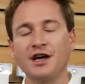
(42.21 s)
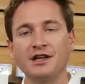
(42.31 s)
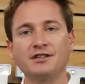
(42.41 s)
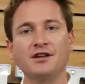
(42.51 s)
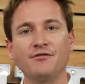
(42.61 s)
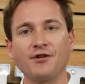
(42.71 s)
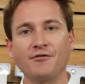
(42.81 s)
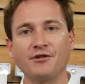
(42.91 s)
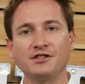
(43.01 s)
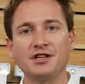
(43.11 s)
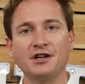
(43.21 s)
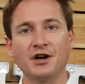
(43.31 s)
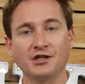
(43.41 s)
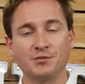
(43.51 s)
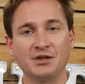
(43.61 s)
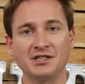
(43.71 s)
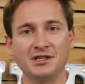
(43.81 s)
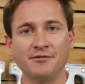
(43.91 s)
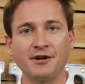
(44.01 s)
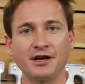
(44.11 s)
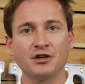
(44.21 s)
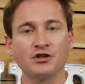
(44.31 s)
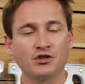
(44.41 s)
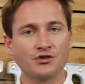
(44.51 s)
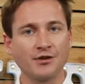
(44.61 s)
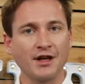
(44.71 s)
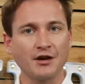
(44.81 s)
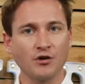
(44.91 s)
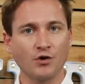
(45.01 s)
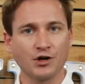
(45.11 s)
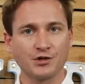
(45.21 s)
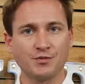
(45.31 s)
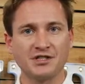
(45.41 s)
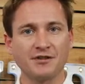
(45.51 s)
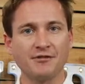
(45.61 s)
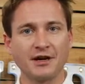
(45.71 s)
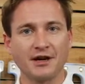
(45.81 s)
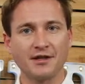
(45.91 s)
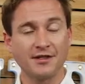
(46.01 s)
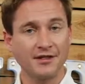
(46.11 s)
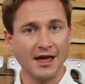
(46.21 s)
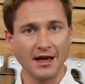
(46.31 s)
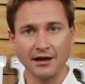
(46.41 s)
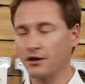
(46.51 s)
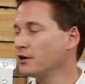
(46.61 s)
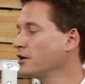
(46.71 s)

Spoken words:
instead of referencing a specific string or a specific thing,